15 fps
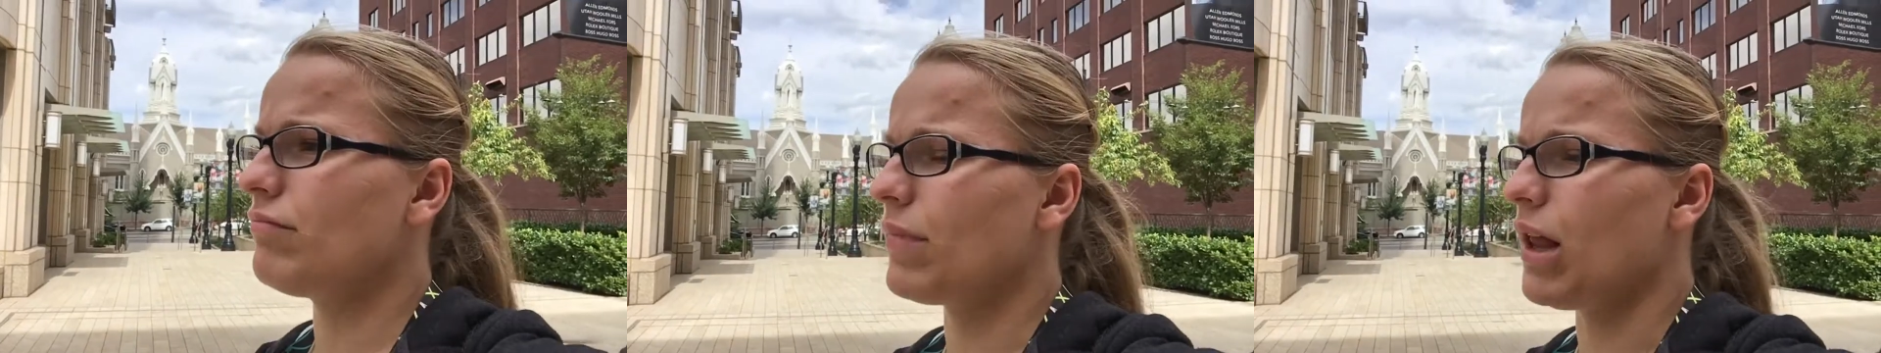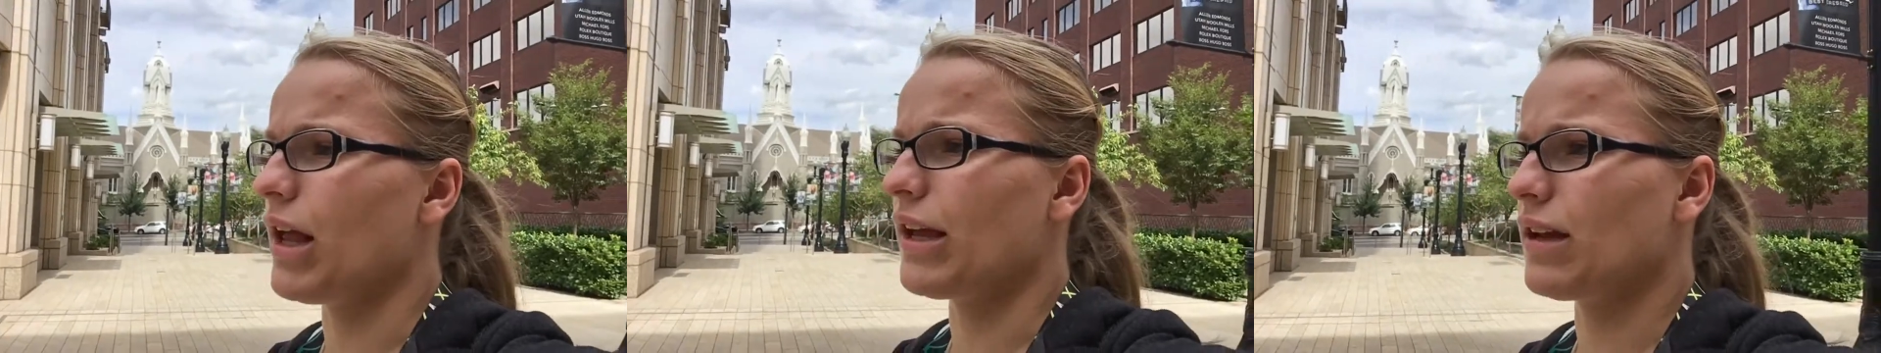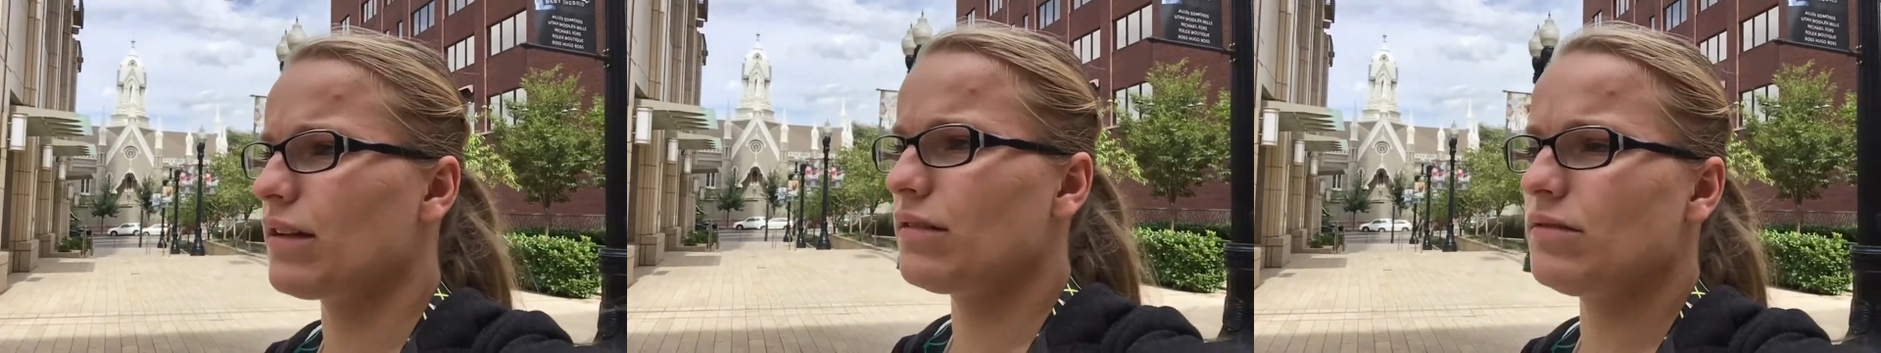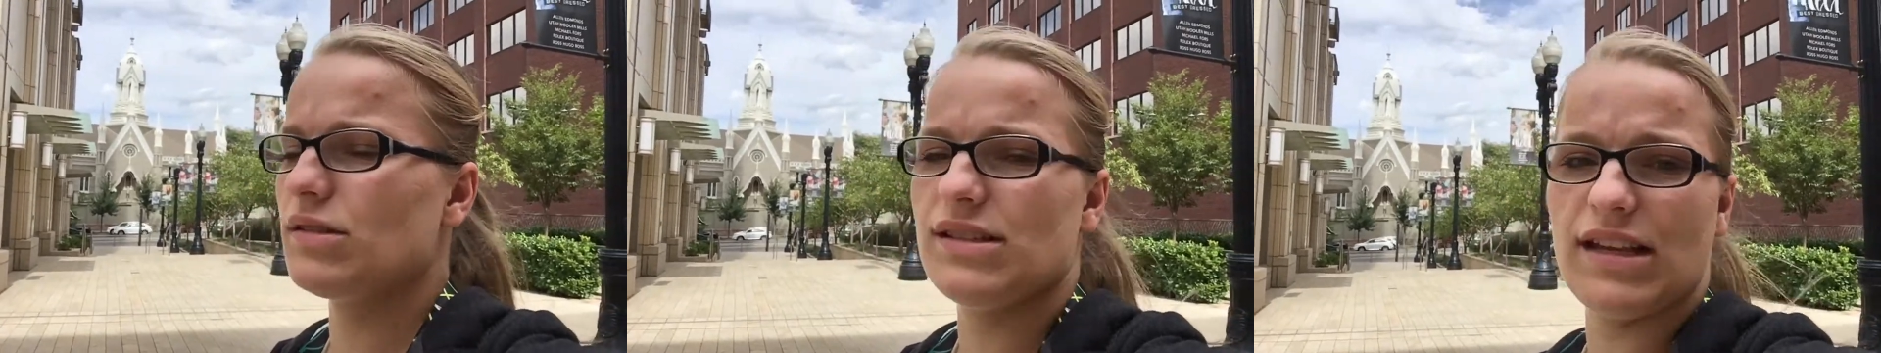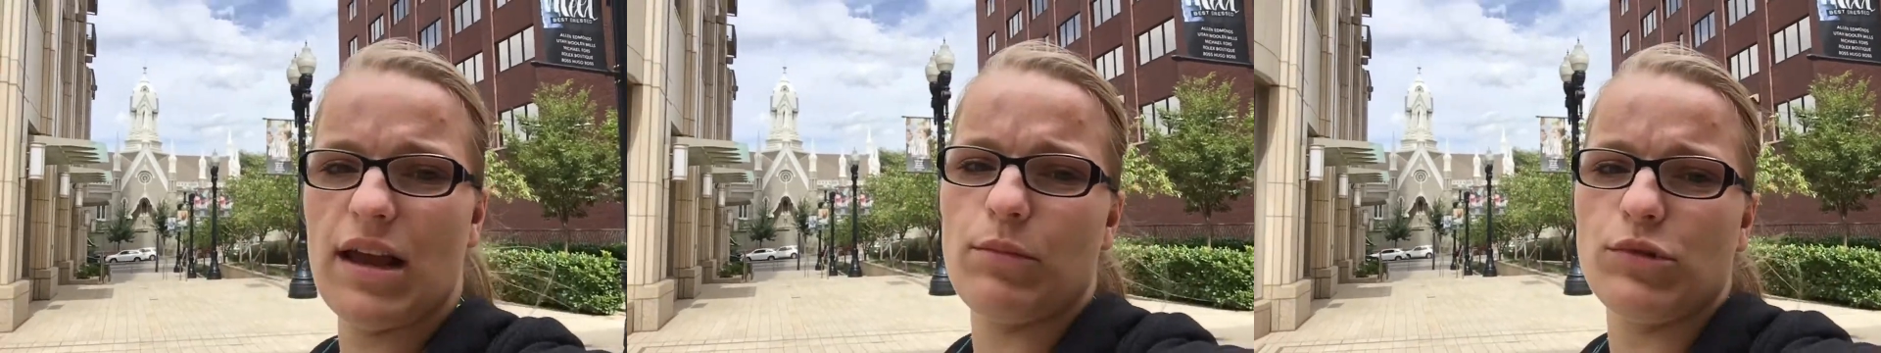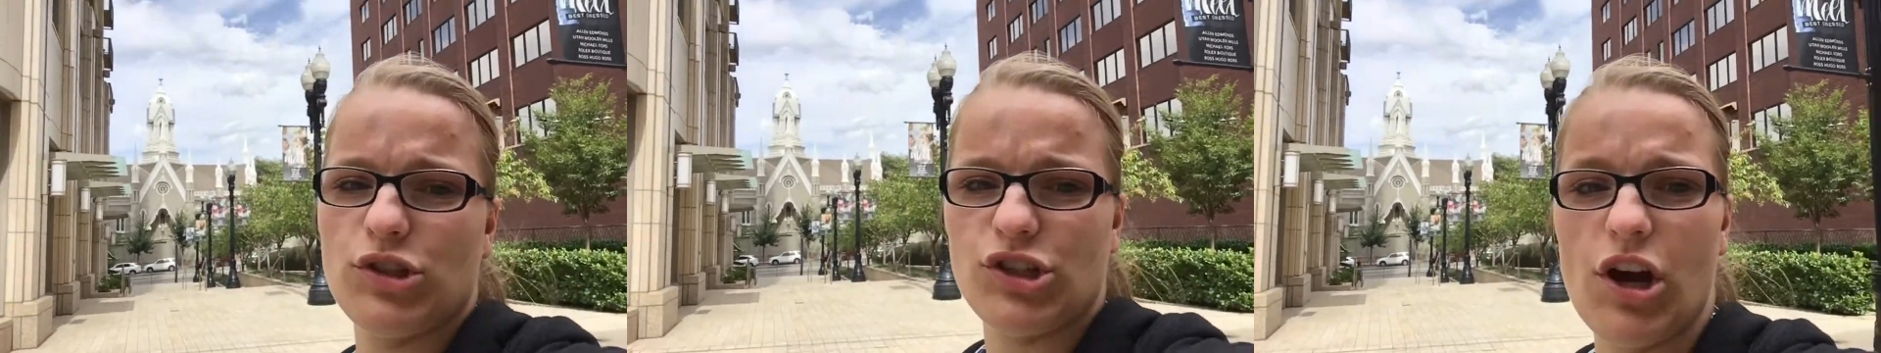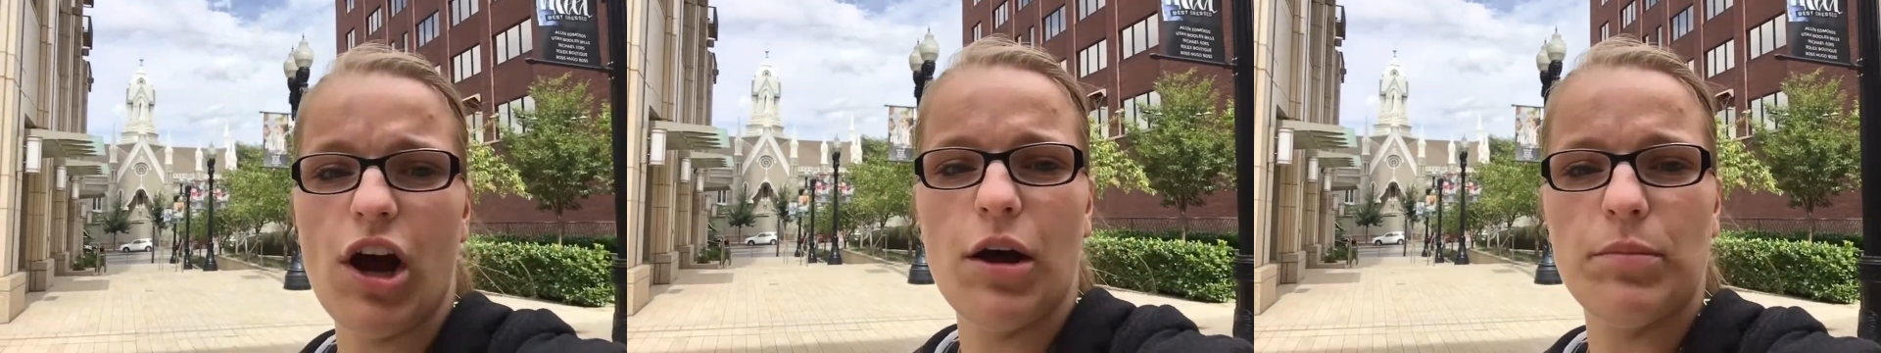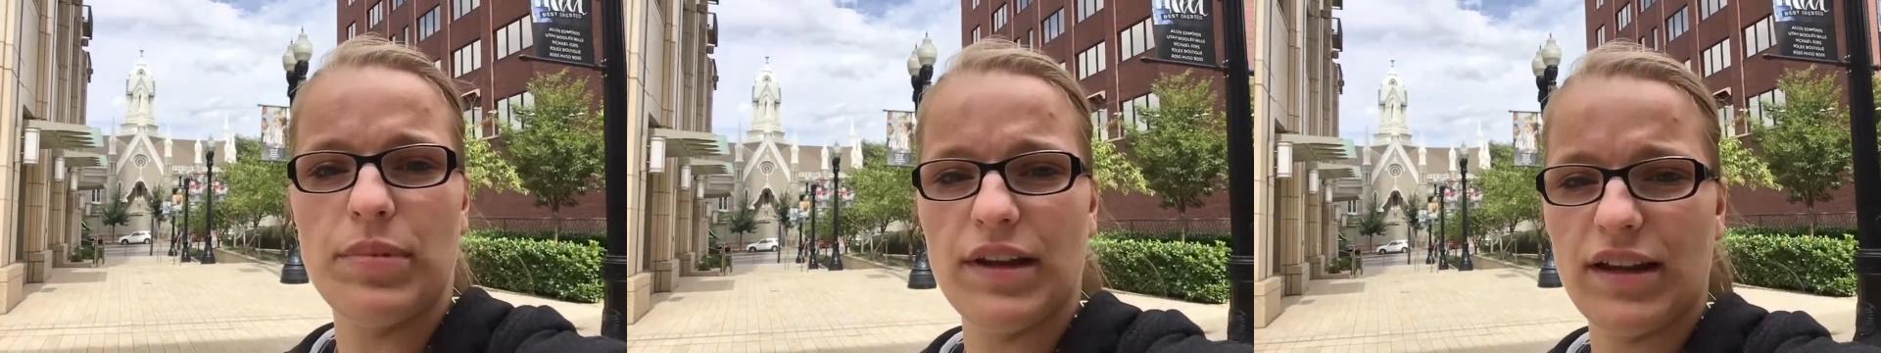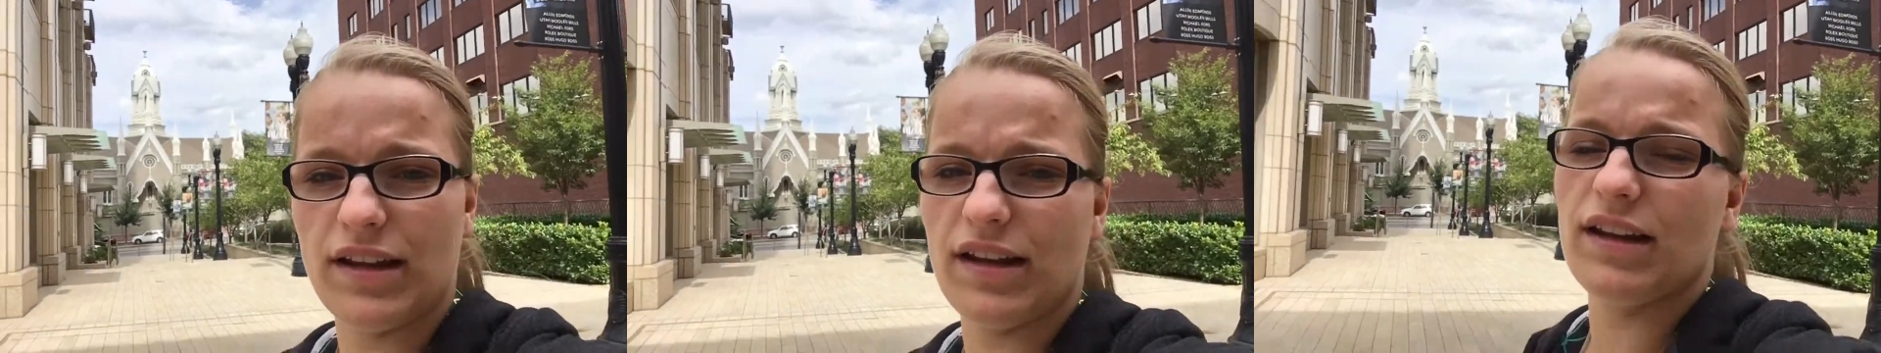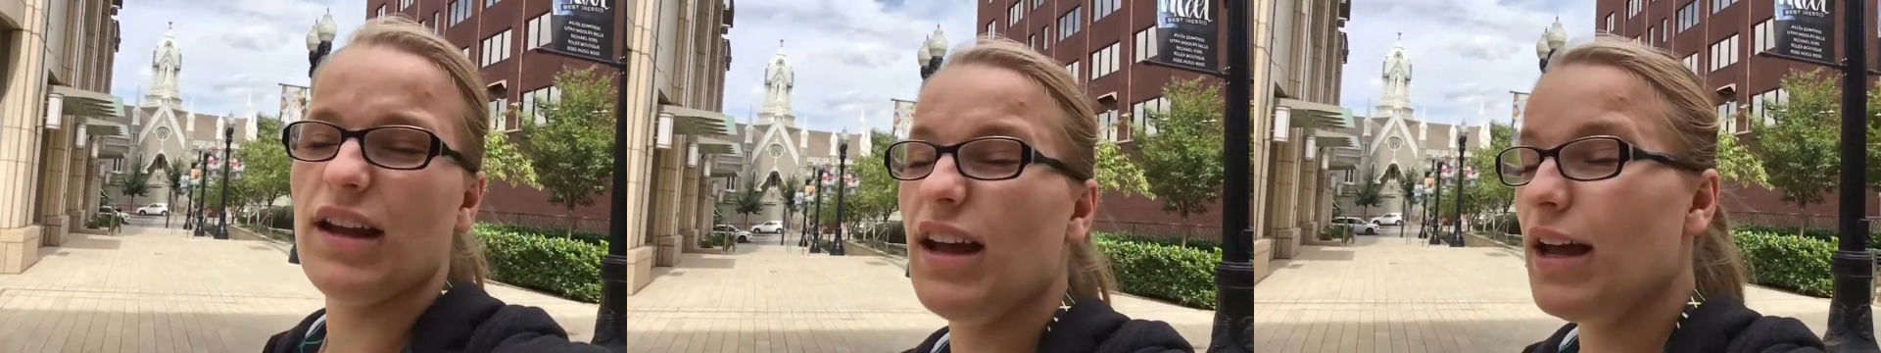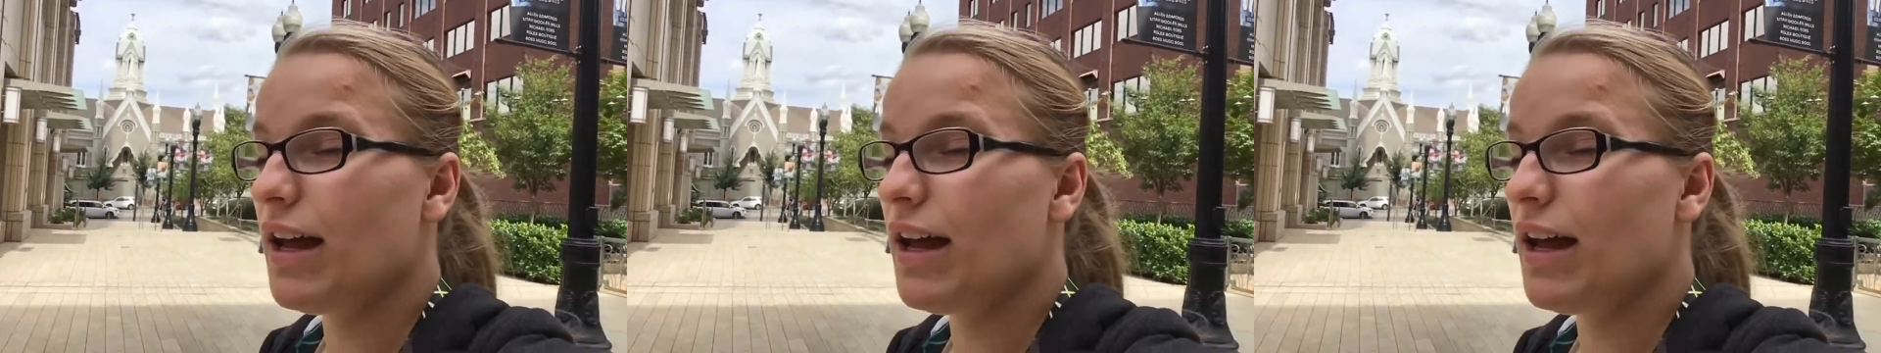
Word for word: like sandwich shop and